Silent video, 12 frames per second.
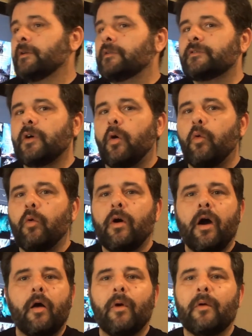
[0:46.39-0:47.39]
so
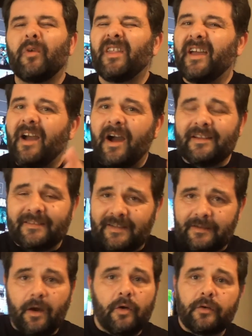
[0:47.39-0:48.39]
I went with it. I
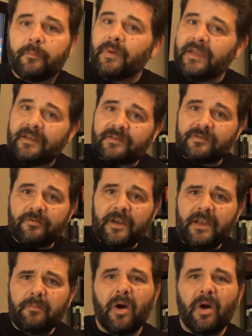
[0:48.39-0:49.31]
did own a P S three,